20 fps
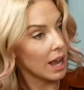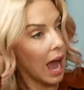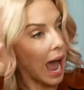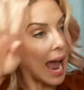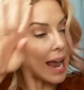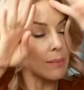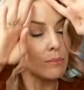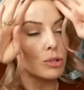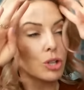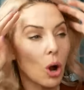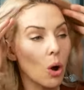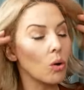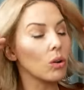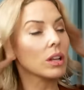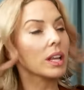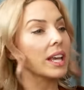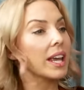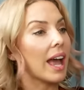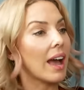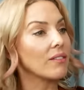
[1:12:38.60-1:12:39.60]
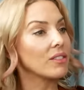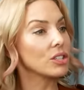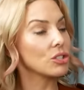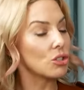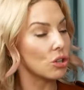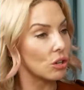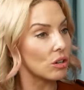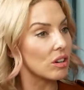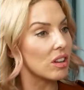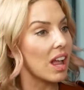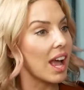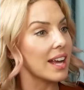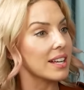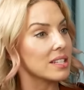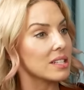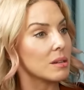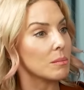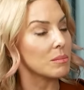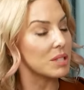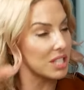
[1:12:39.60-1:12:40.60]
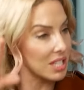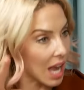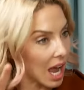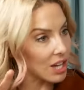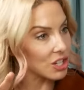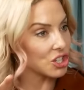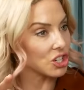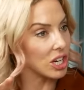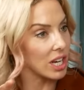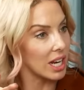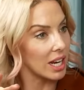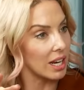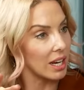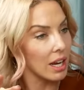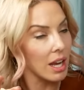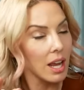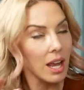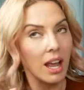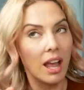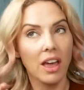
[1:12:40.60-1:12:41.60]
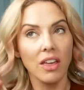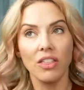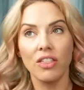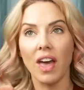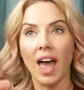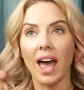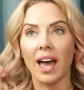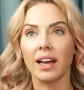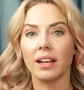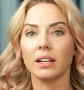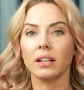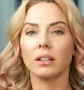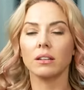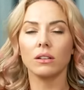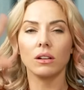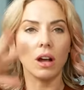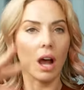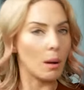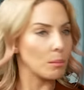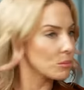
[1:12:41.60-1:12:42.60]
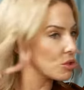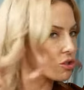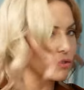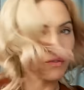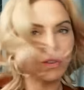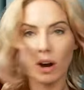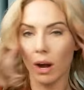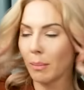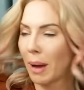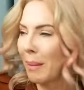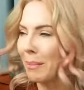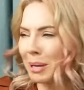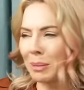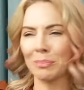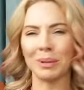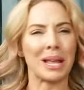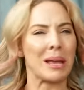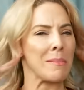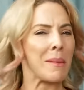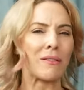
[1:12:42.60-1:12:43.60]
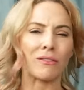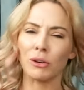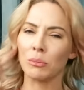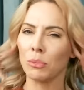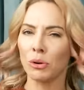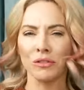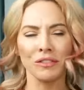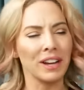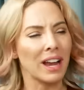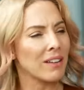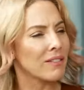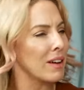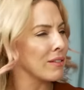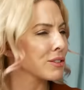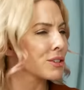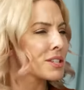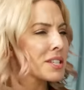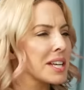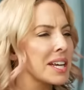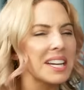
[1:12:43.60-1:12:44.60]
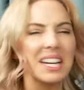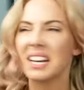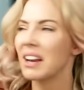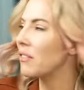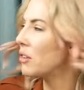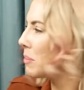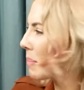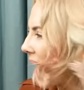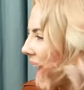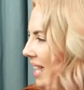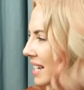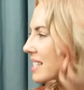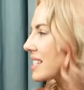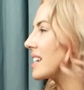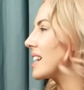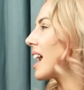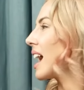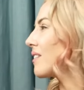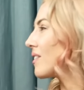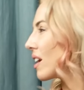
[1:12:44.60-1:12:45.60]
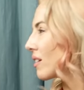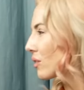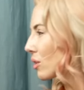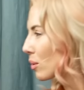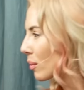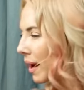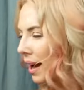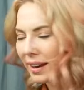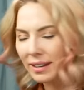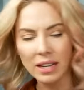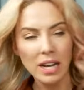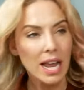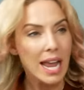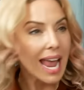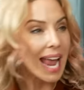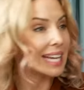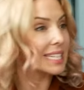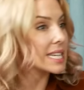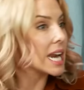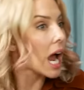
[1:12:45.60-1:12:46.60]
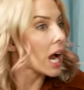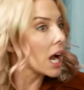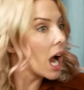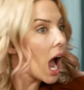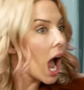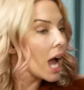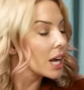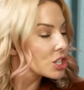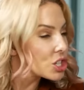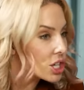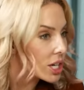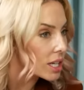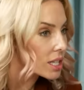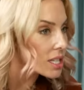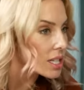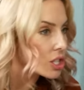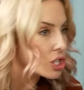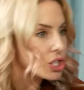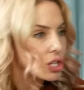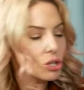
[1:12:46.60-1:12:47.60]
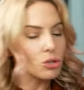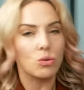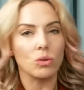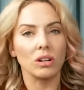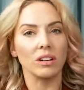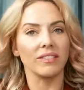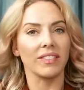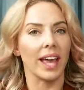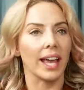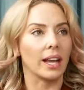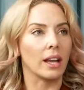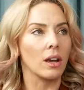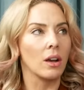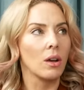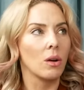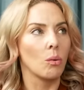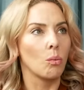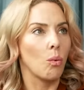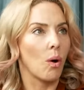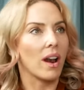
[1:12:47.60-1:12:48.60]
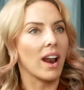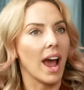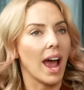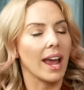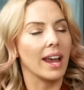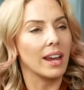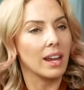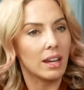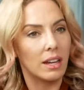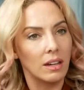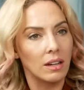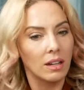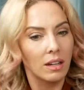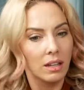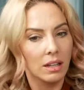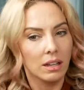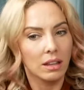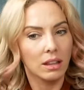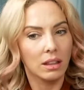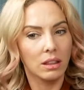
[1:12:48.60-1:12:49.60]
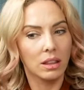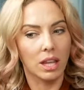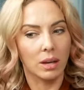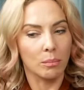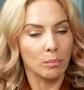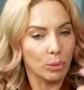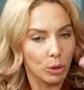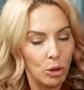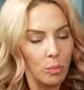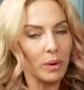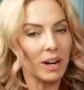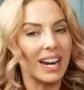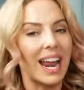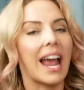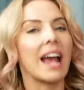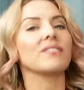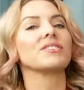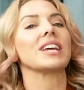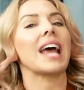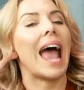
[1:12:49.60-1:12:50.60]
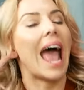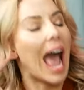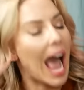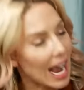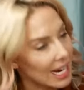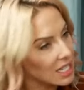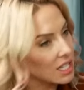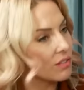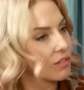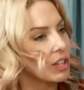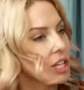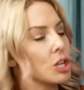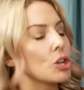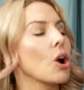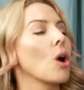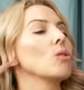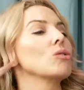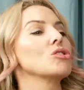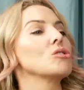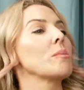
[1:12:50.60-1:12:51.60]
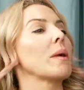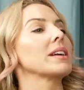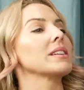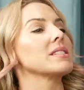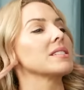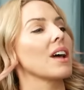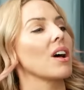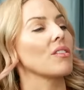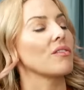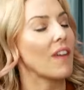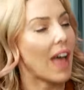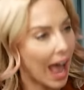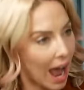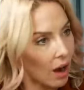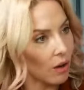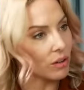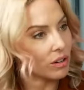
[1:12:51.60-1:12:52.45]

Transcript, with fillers: I totally have internalized misogyny that comes from, I'm going to blame every movie I've ever seen and every magazine I've ever read. It's not conscious. It's just sort of like what the blueprint, and I have to actively coach myself out